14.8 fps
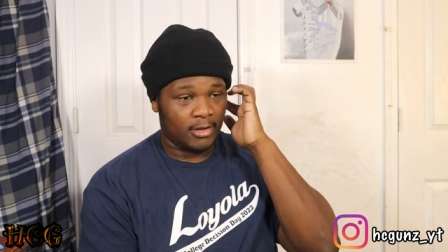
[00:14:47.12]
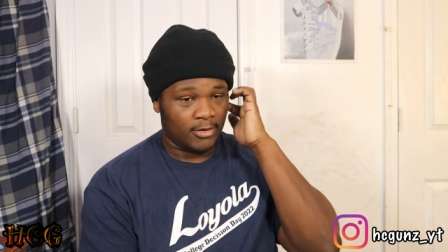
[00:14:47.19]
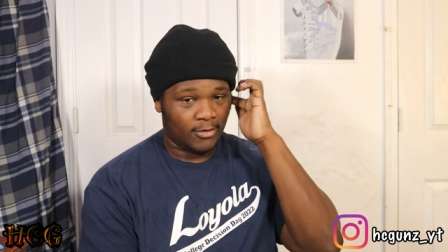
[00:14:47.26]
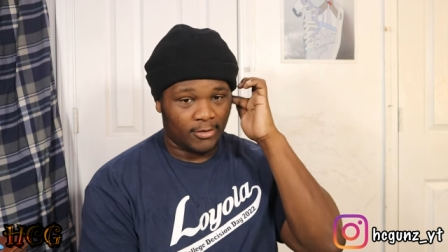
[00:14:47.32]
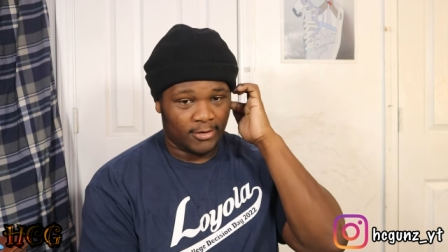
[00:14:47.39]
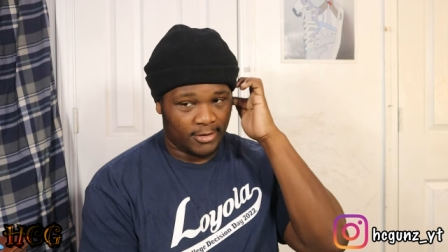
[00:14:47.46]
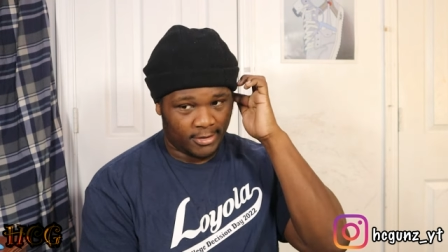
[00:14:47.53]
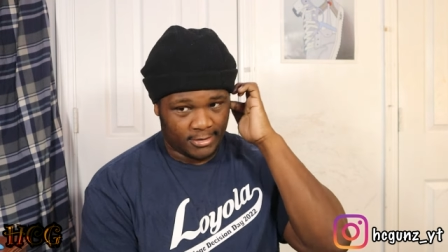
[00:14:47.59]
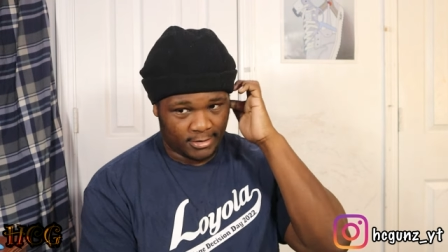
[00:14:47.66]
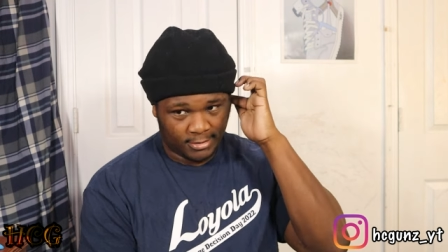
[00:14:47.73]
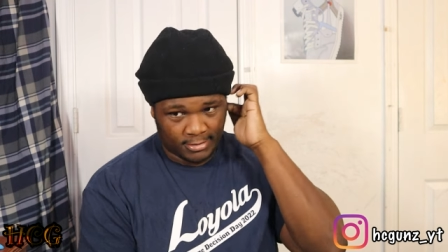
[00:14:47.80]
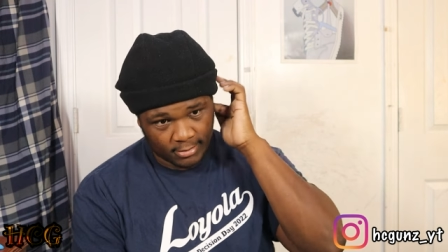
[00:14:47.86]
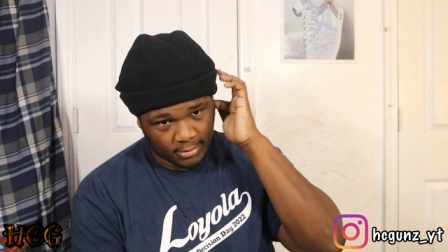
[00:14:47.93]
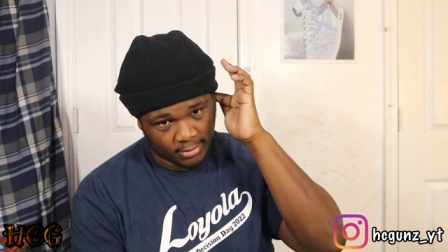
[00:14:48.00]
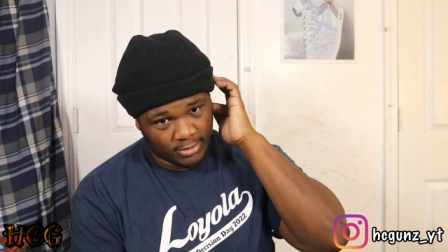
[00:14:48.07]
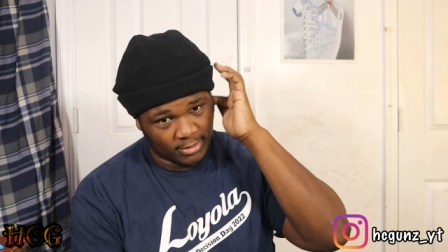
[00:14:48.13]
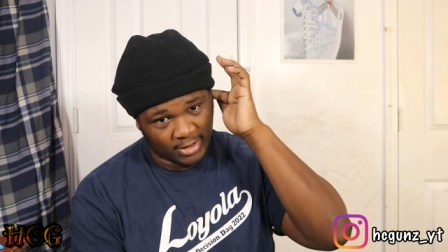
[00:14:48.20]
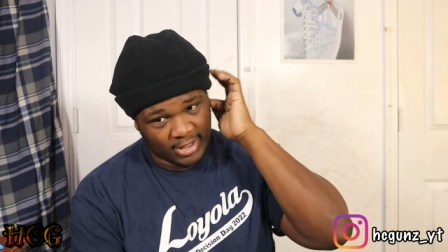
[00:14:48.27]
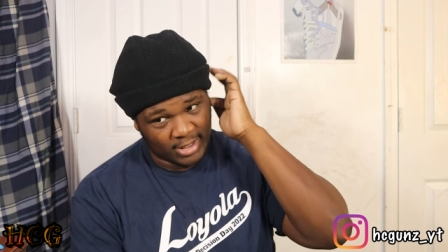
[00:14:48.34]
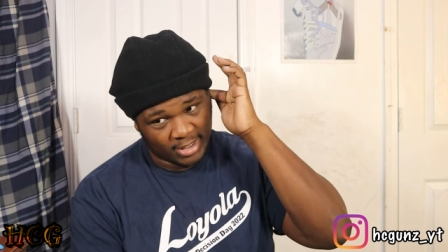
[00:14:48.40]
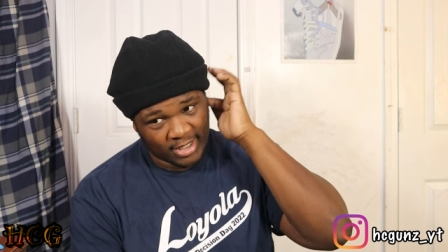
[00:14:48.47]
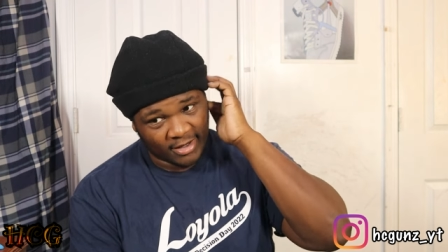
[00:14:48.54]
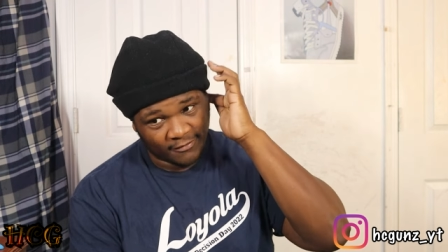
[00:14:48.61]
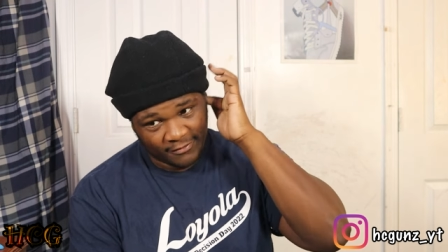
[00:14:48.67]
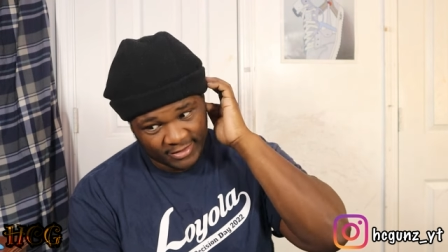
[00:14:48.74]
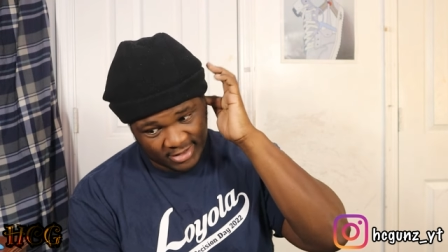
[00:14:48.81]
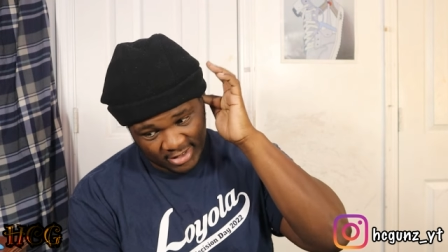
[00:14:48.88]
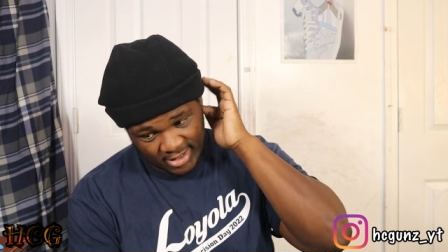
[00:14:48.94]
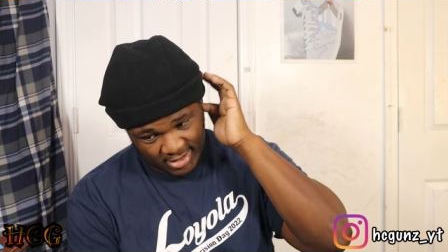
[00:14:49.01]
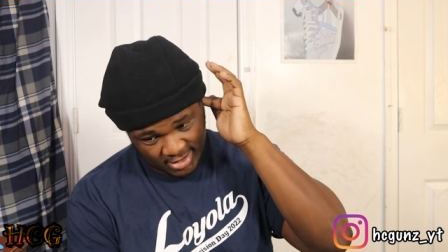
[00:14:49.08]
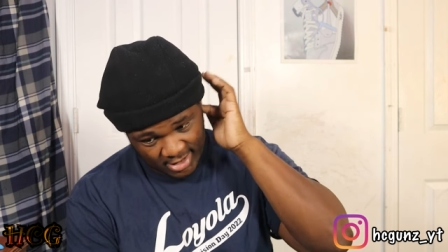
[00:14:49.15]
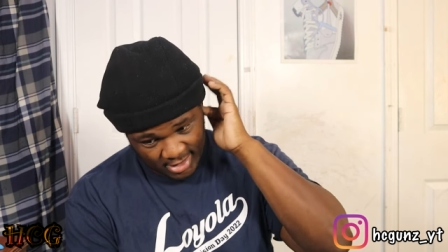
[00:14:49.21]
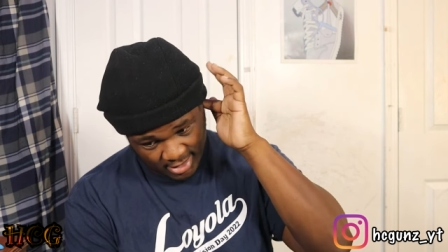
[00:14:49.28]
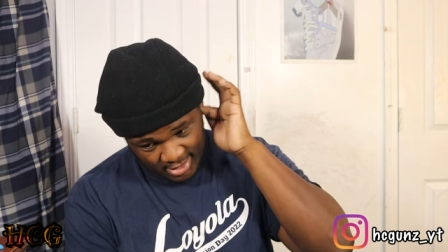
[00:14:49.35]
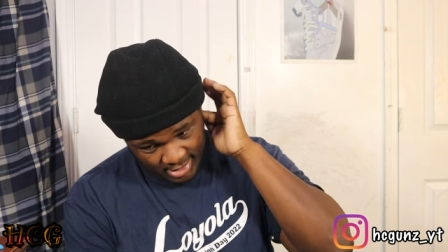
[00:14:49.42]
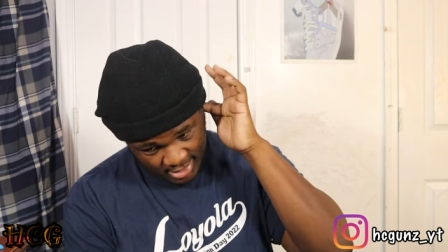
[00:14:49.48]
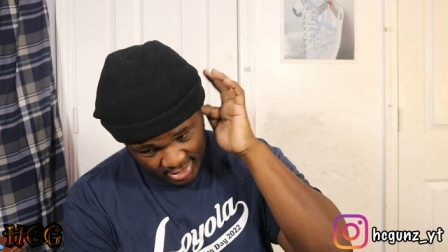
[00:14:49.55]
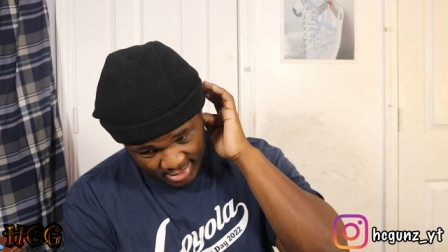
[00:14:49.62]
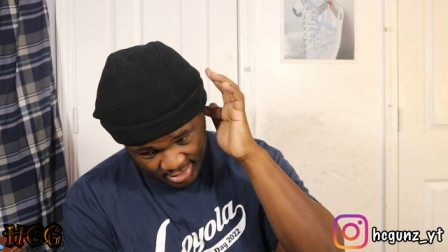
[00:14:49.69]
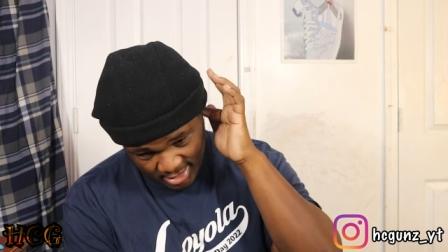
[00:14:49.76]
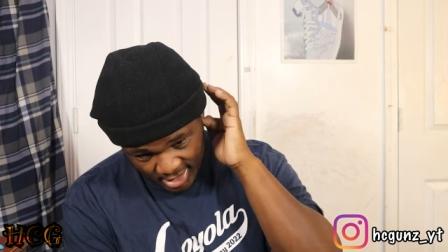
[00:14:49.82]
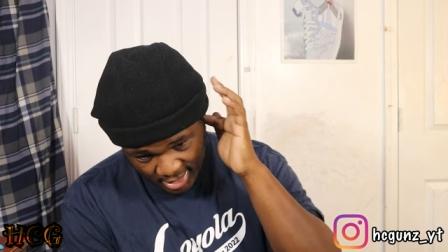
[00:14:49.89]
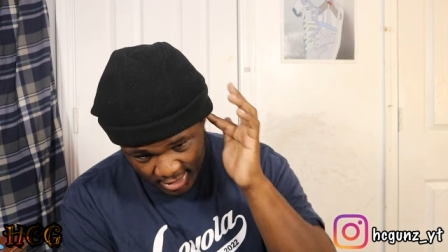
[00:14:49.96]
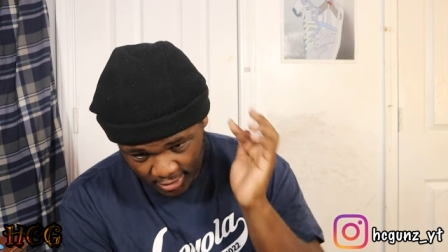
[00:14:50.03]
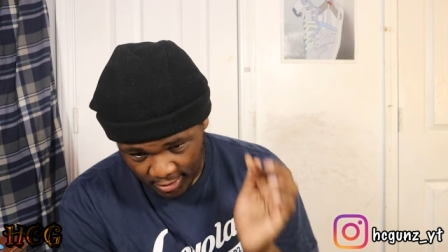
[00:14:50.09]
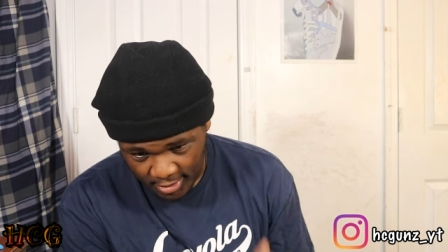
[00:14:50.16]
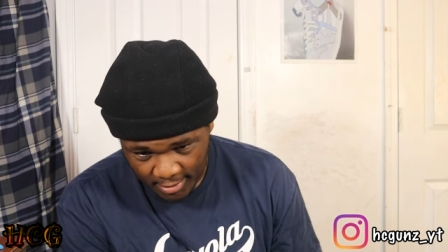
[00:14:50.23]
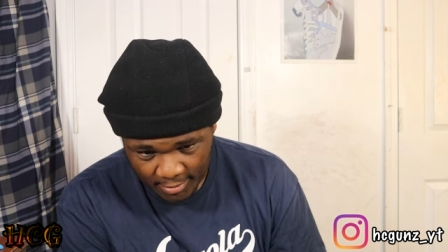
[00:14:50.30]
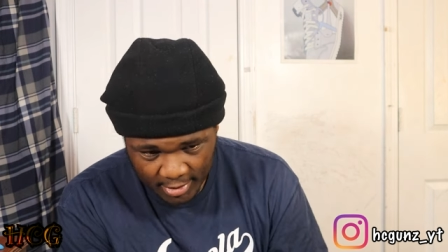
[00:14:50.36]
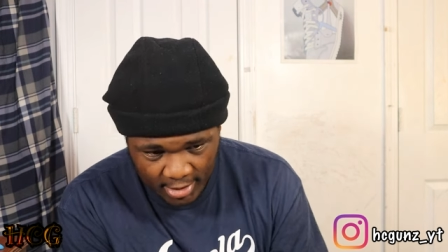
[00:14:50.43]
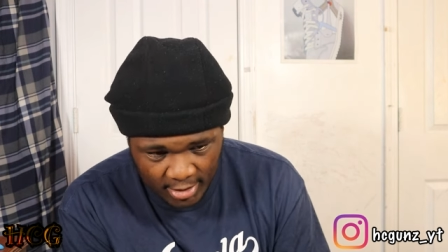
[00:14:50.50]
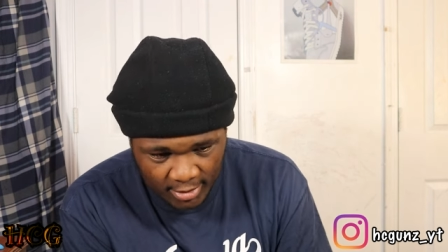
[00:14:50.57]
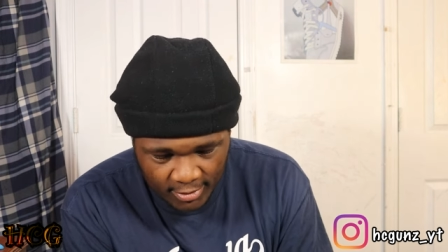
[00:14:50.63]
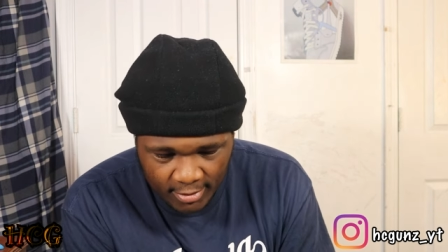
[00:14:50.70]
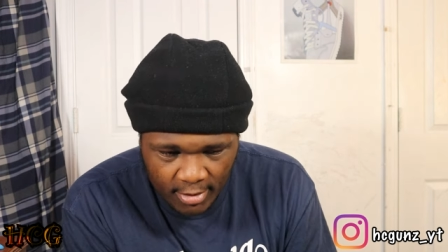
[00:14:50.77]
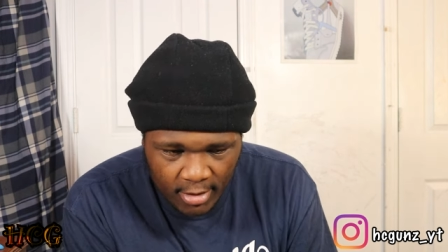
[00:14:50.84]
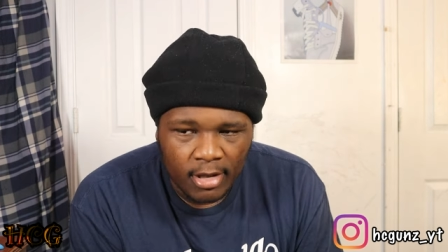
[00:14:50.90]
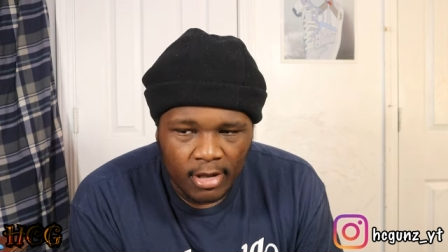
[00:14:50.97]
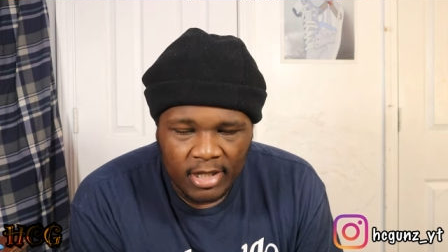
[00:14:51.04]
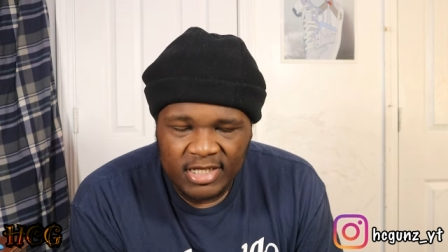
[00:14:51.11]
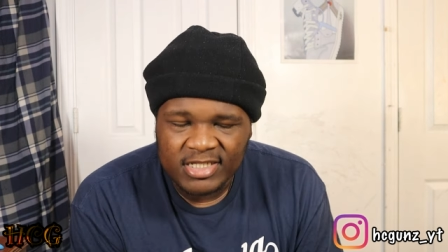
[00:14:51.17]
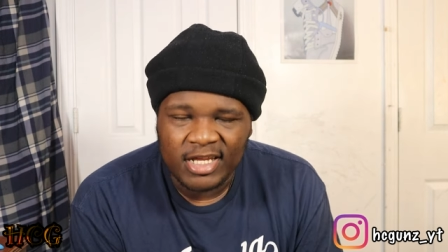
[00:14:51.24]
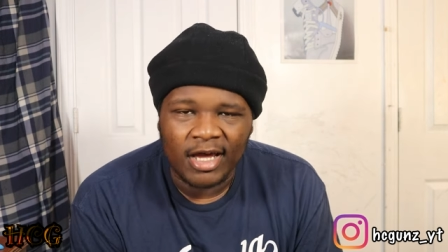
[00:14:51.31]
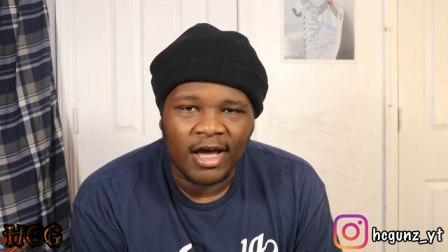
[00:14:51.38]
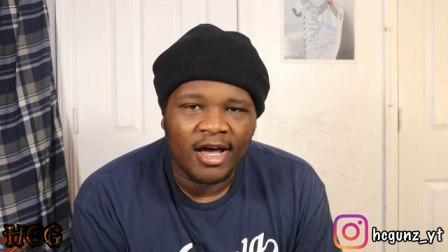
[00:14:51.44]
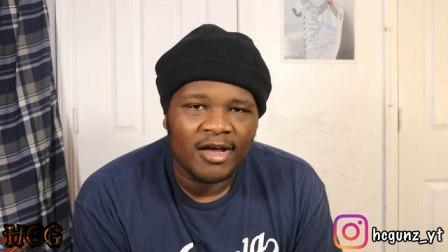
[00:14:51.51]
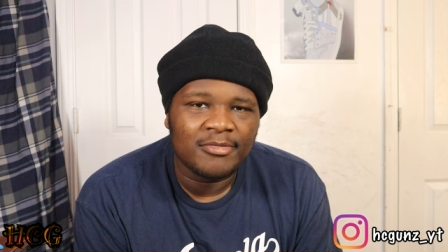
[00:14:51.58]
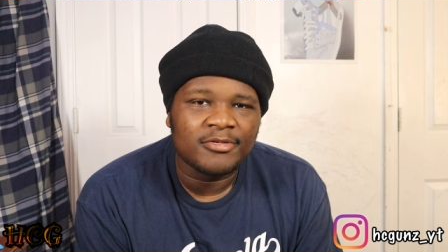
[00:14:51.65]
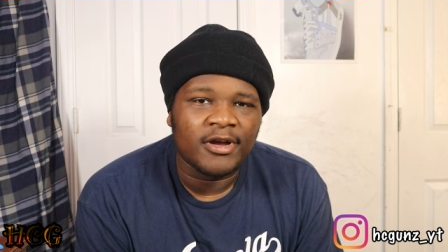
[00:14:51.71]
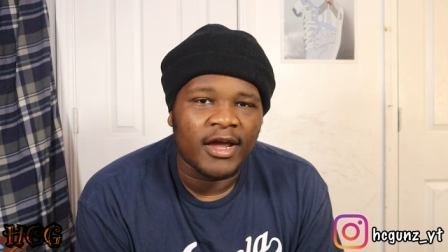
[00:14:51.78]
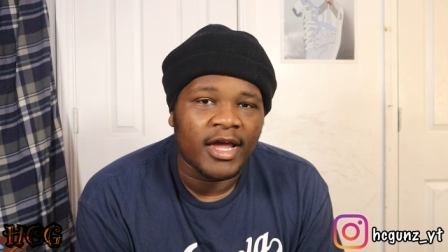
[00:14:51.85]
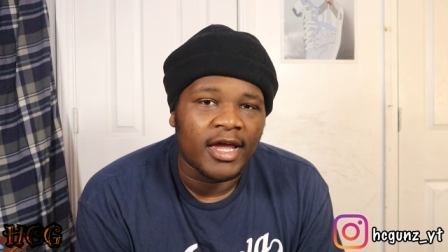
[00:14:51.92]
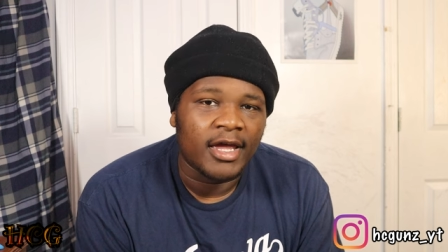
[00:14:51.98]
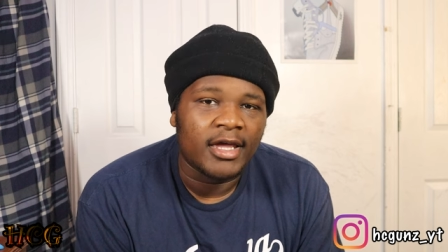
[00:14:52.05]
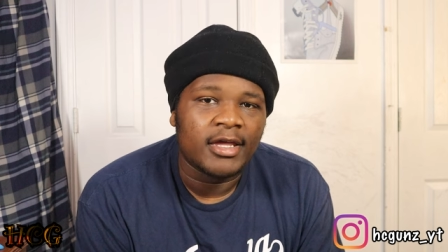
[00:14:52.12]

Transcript: or you get a gun for 600 and it's not doing anything. do. It's an upgrade.